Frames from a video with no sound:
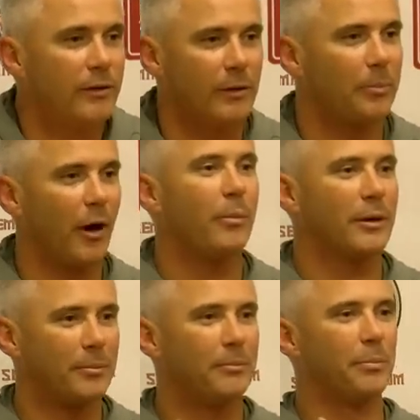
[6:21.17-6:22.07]
it
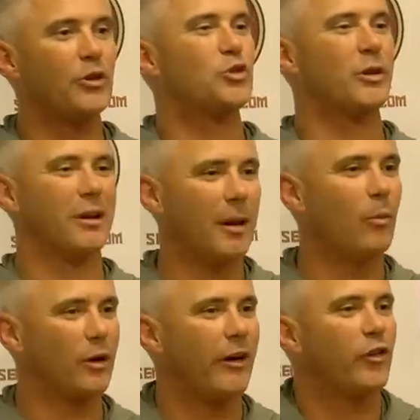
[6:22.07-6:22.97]
probably puts you in a lot
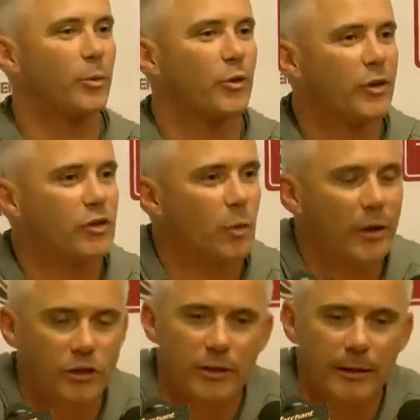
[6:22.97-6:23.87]
more comfortable
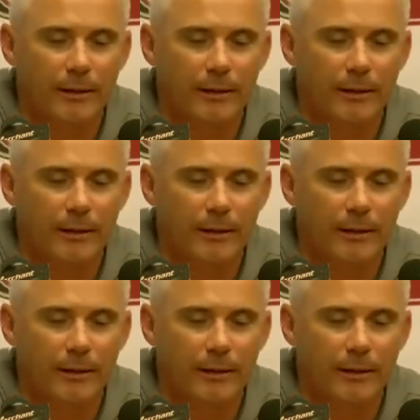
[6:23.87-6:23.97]
situation.